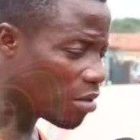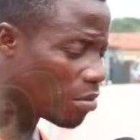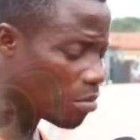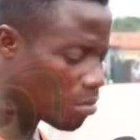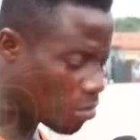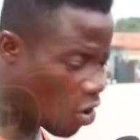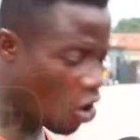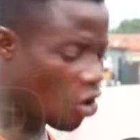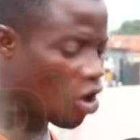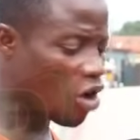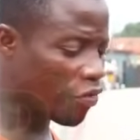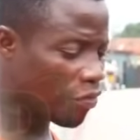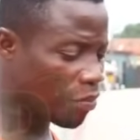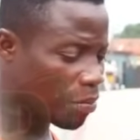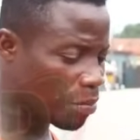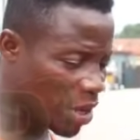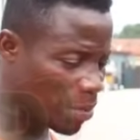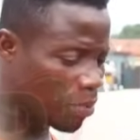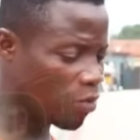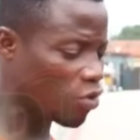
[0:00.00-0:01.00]
more
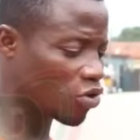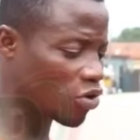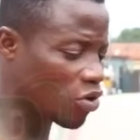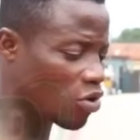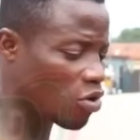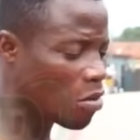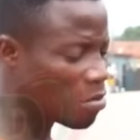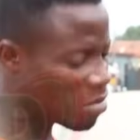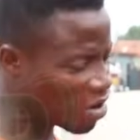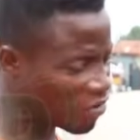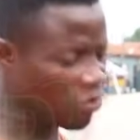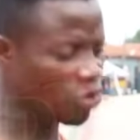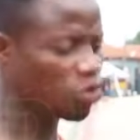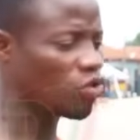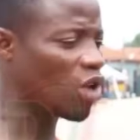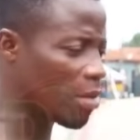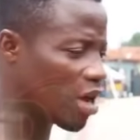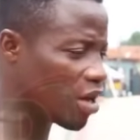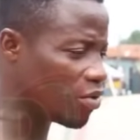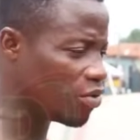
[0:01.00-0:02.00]
of people's no one bevo
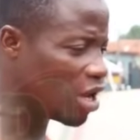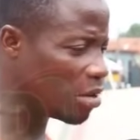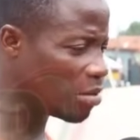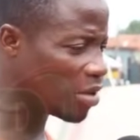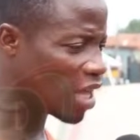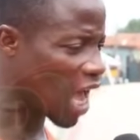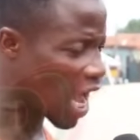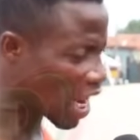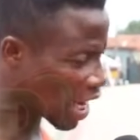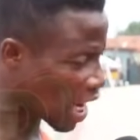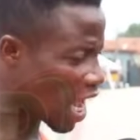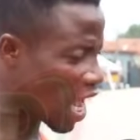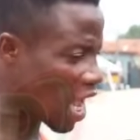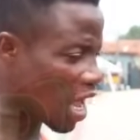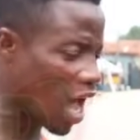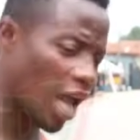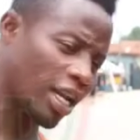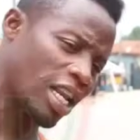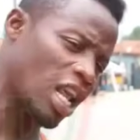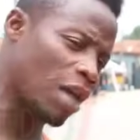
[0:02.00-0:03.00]
to my dream. And
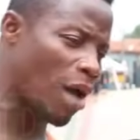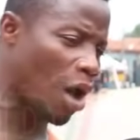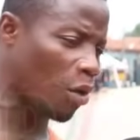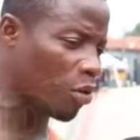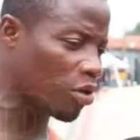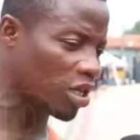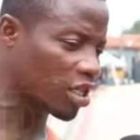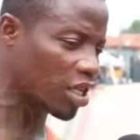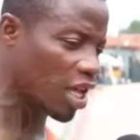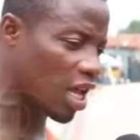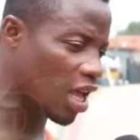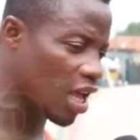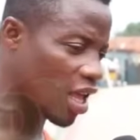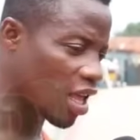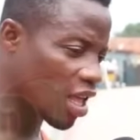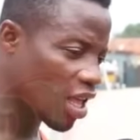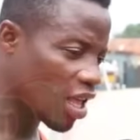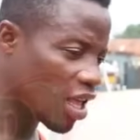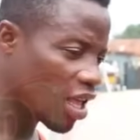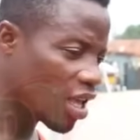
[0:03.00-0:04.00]
I dare I couldn't say,
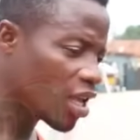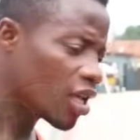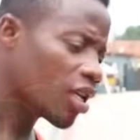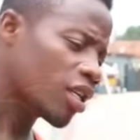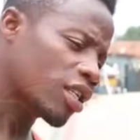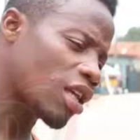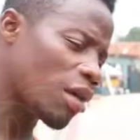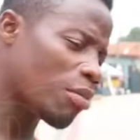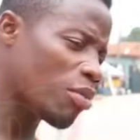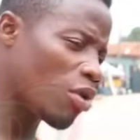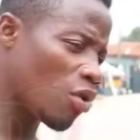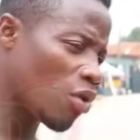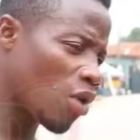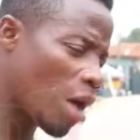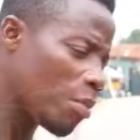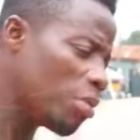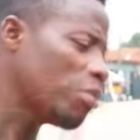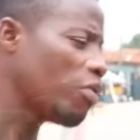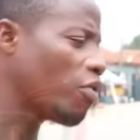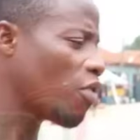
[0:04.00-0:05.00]
Sabio,
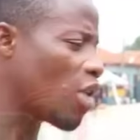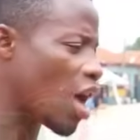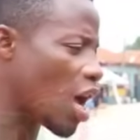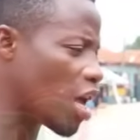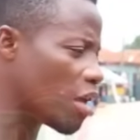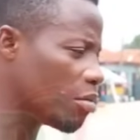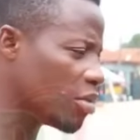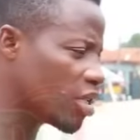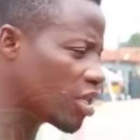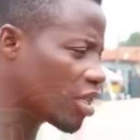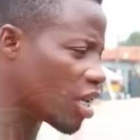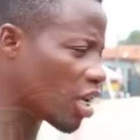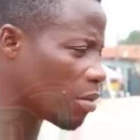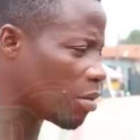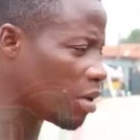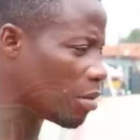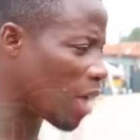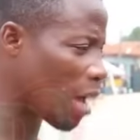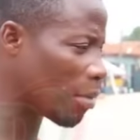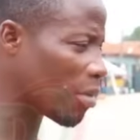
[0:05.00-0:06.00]
and before I am
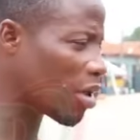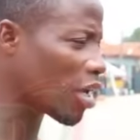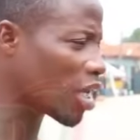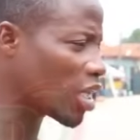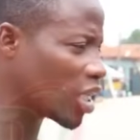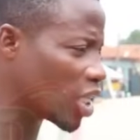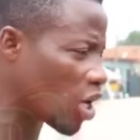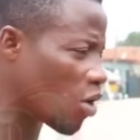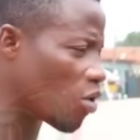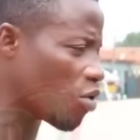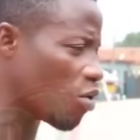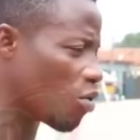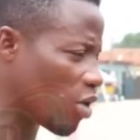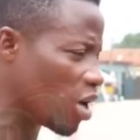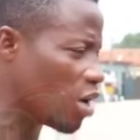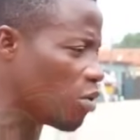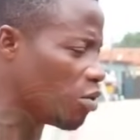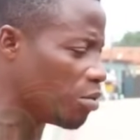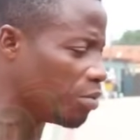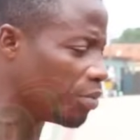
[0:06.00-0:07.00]
mistaken, be my main child of
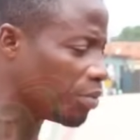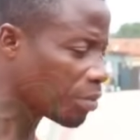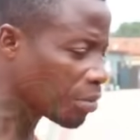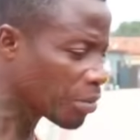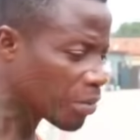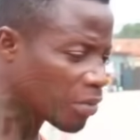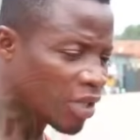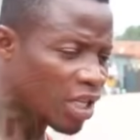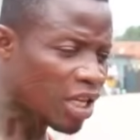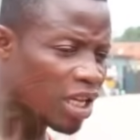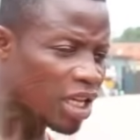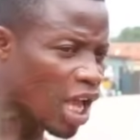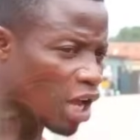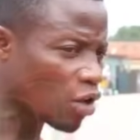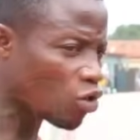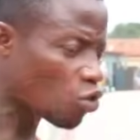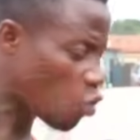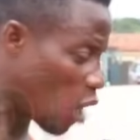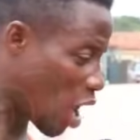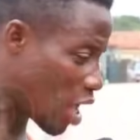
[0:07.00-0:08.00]
Cray Womb.
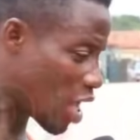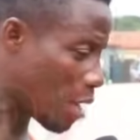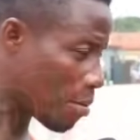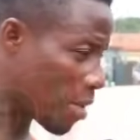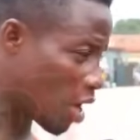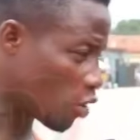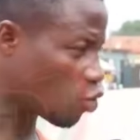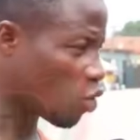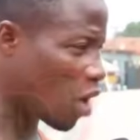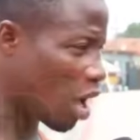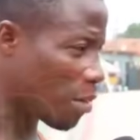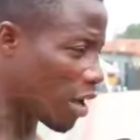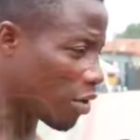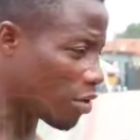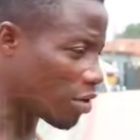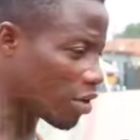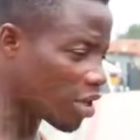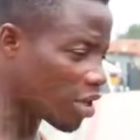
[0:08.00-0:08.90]
Young to a Yemma to Abano.